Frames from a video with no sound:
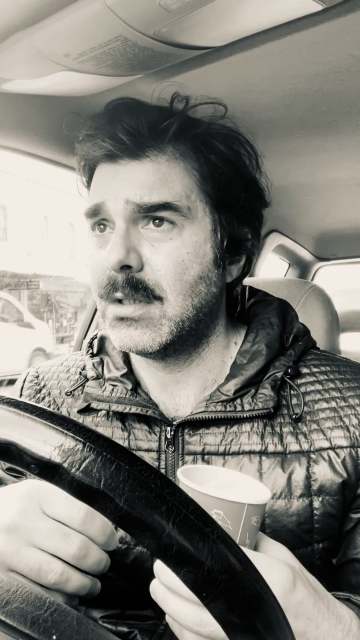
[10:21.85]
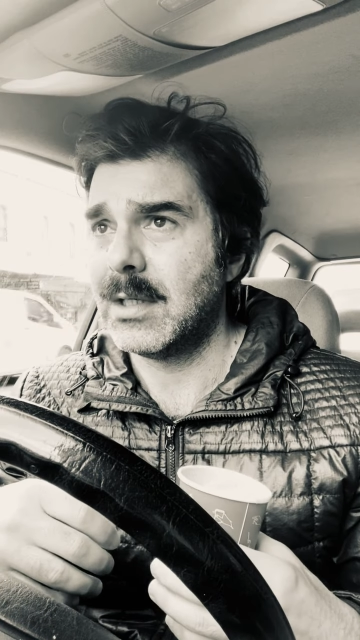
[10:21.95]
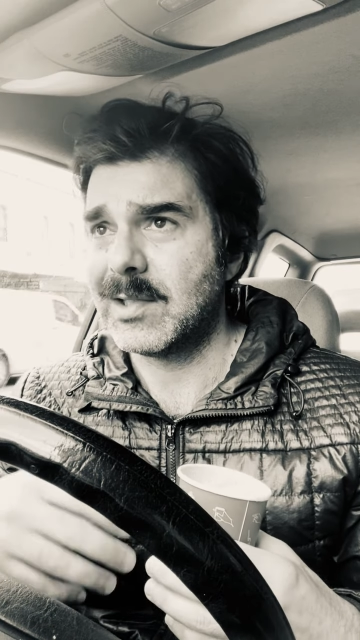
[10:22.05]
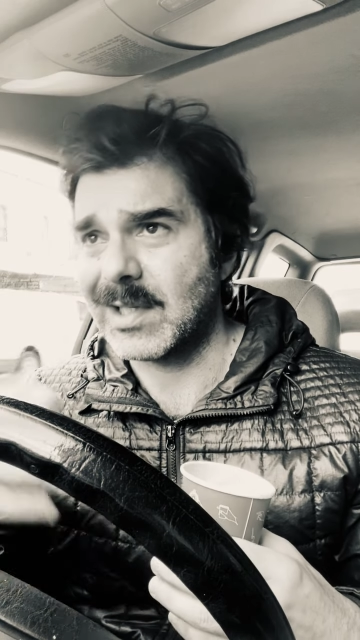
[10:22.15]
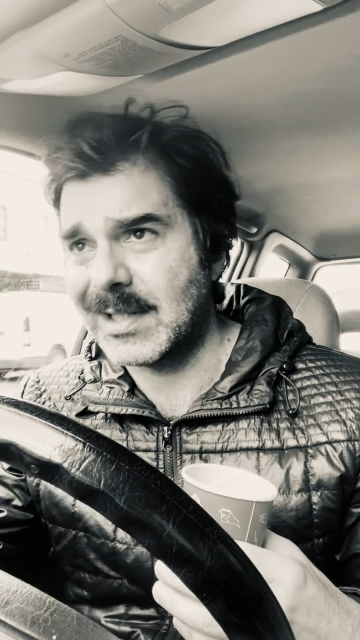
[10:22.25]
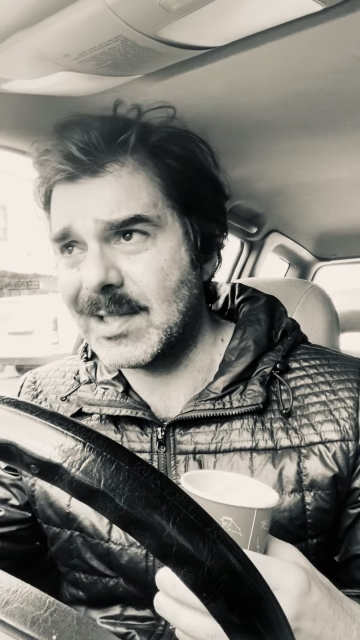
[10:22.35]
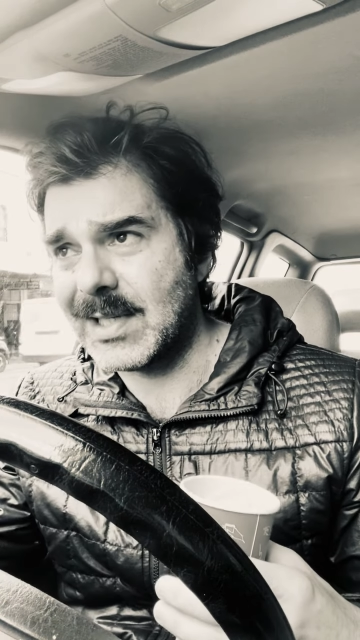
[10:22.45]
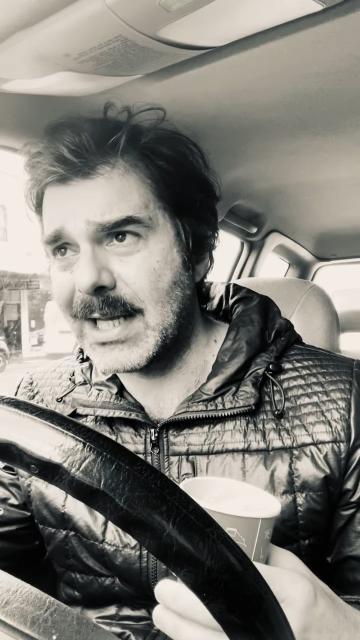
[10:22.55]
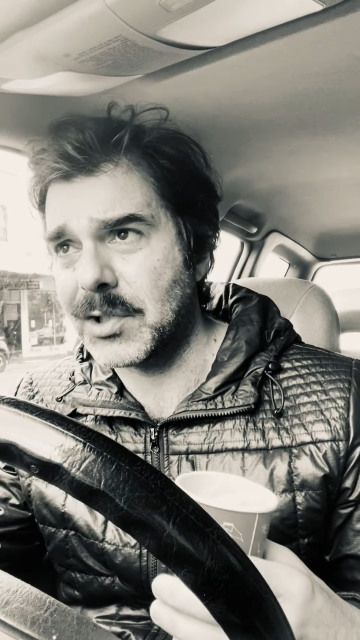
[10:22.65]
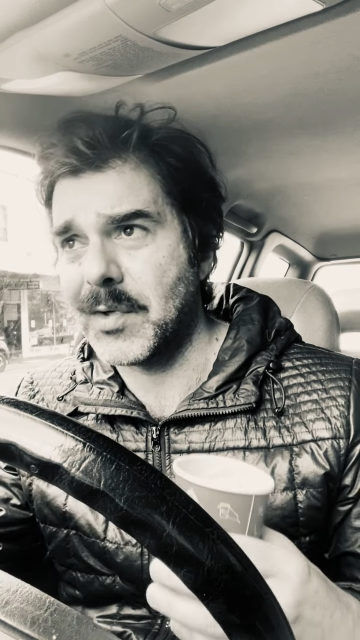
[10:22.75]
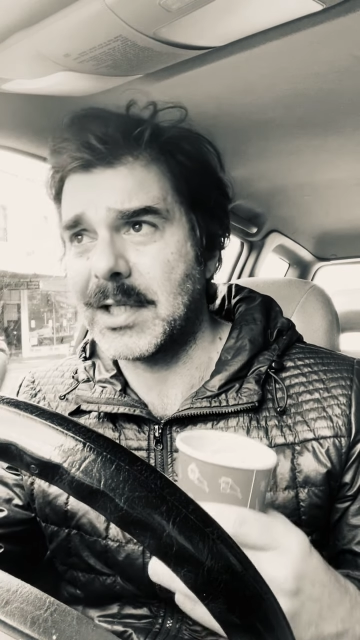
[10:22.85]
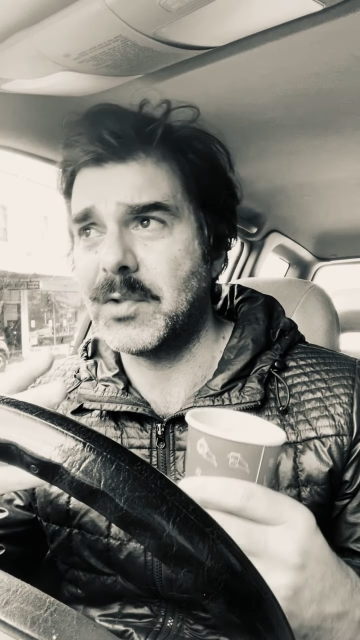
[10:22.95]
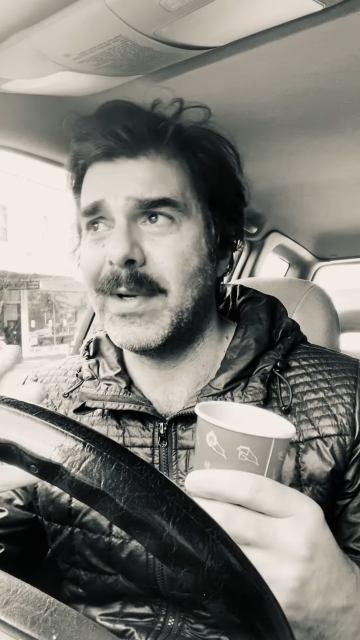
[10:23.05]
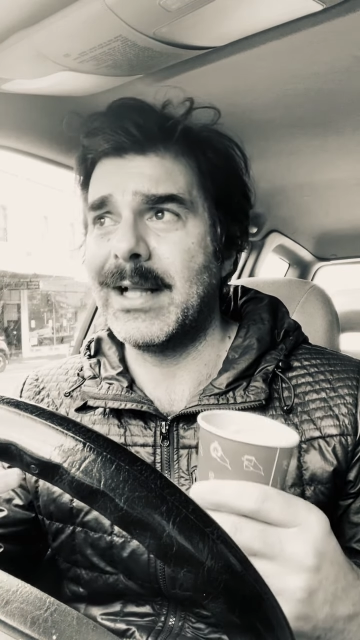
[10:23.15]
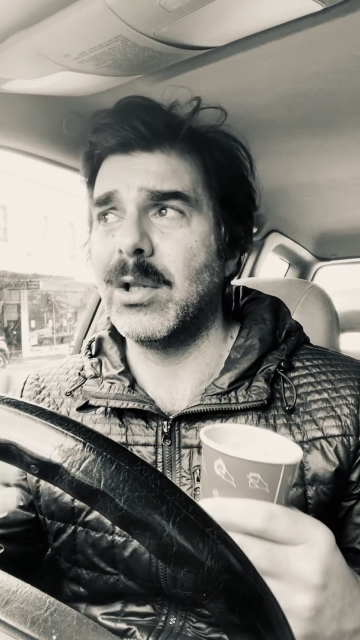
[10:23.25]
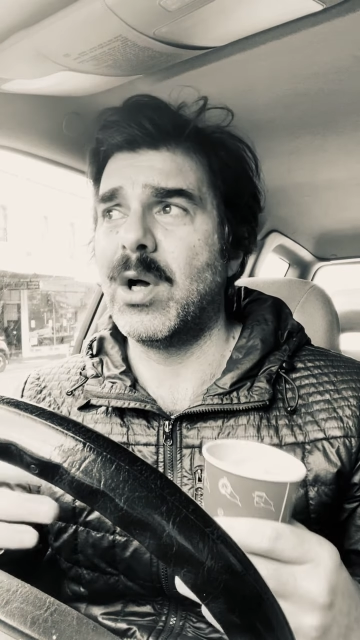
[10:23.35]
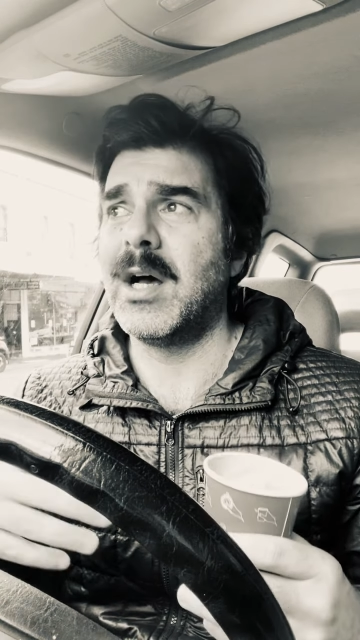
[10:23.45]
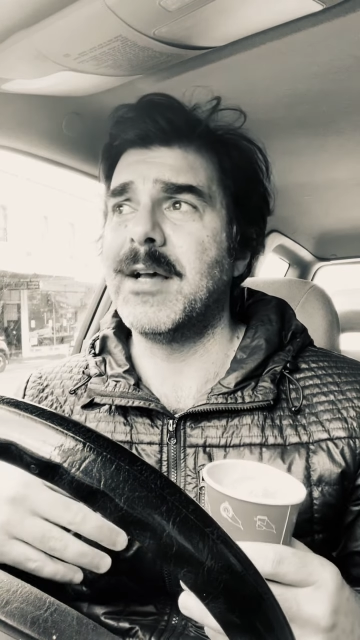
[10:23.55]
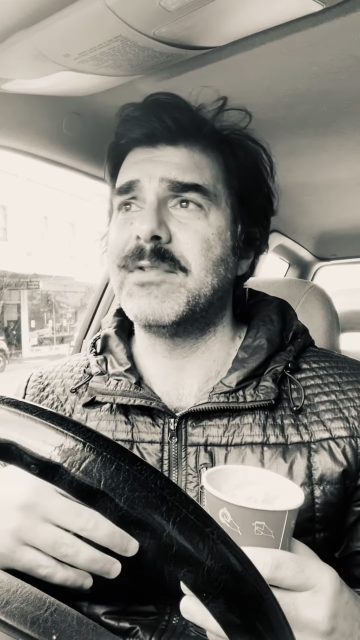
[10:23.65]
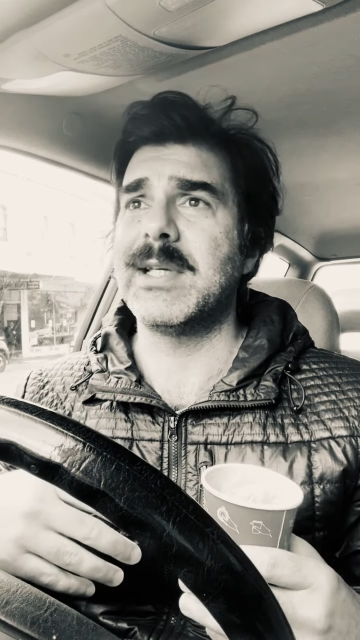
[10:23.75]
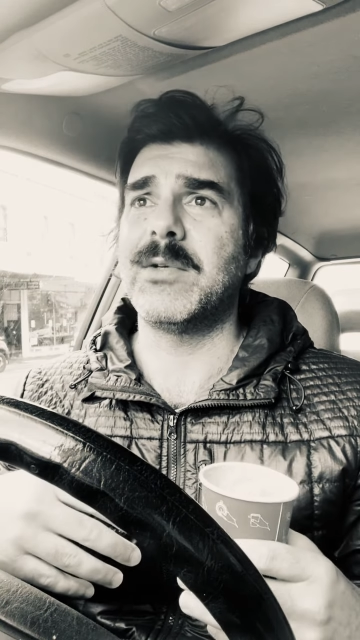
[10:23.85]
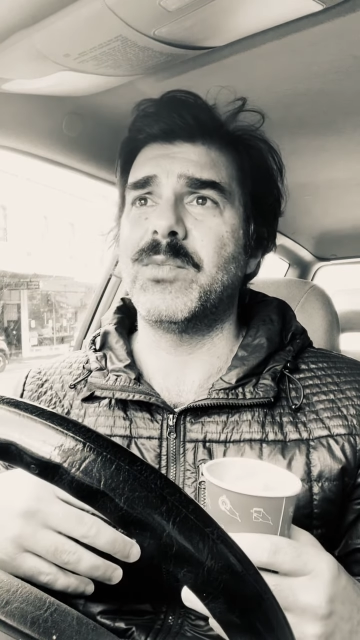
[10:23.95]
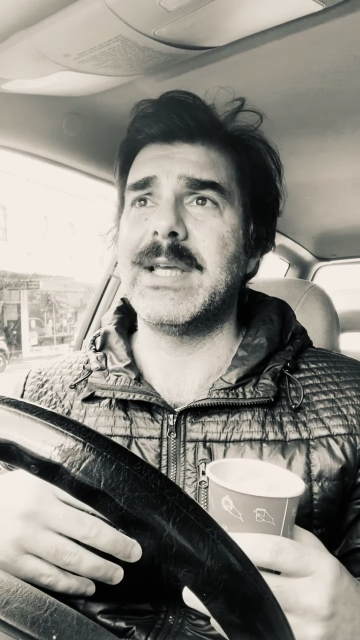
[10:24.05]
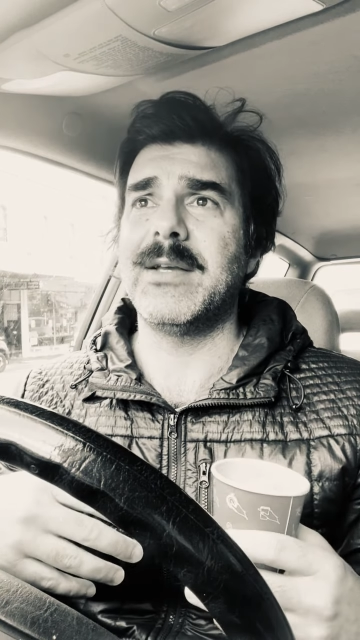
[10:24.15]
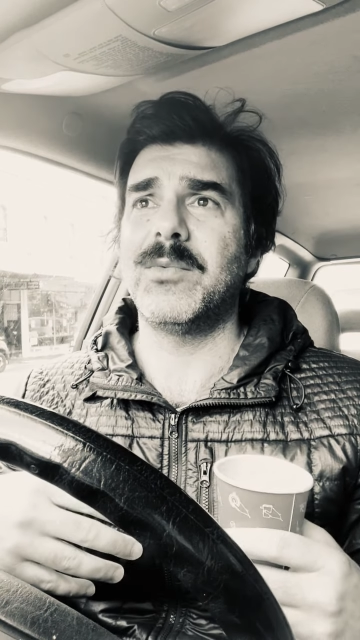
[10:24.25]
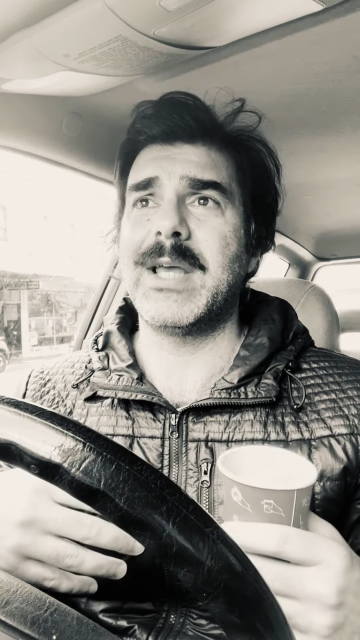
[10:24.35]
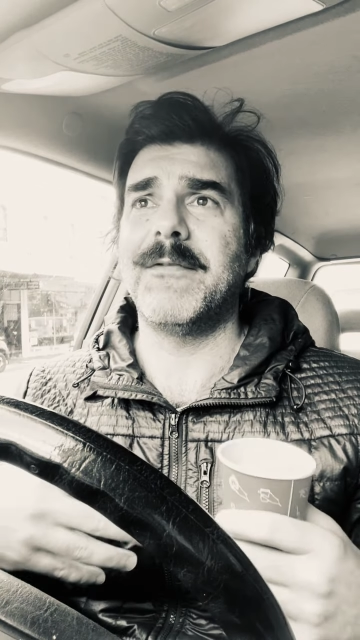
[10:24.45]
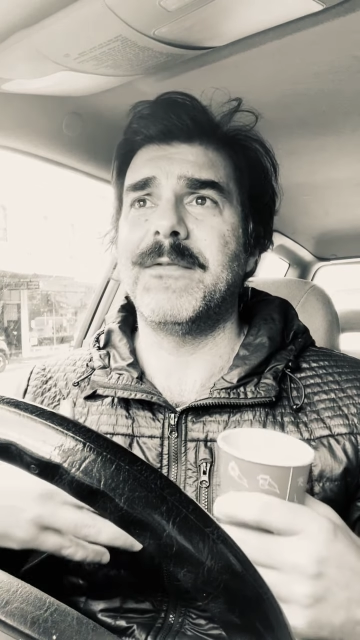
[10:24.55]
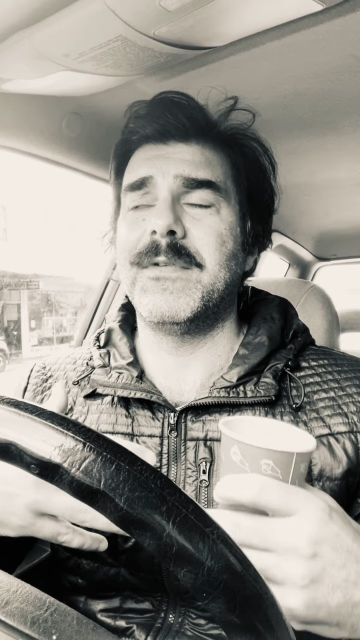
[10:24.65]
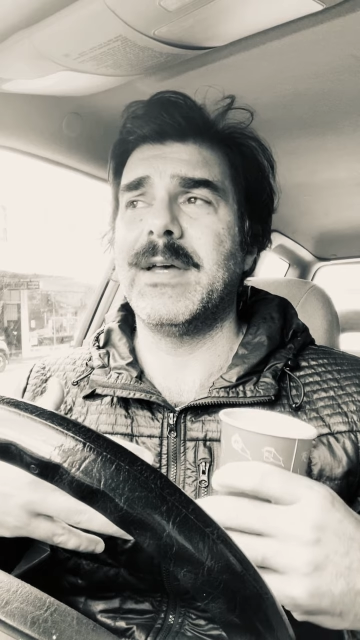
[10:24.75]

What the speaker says: it's like the soundtrack to our lives, and we have